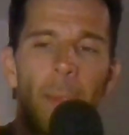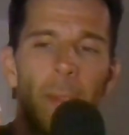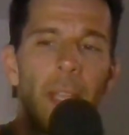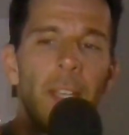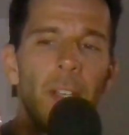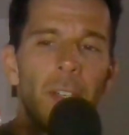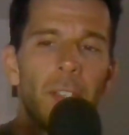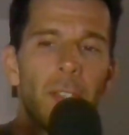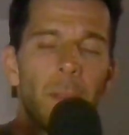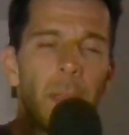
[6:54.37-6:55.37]

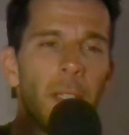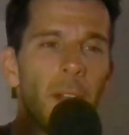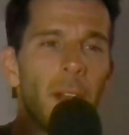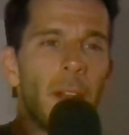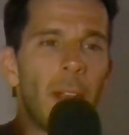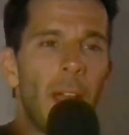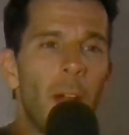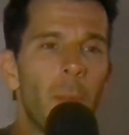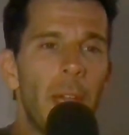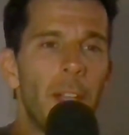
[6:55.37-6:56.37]
layers depending on
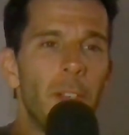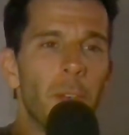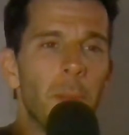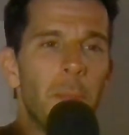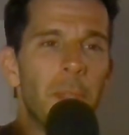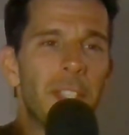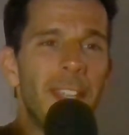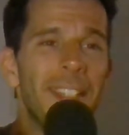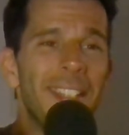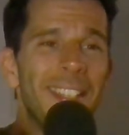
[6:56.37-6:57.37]
how bad your
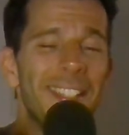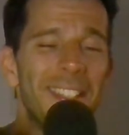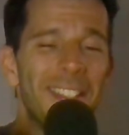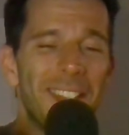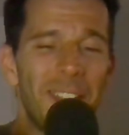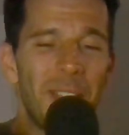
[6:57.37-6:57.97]
mistake is,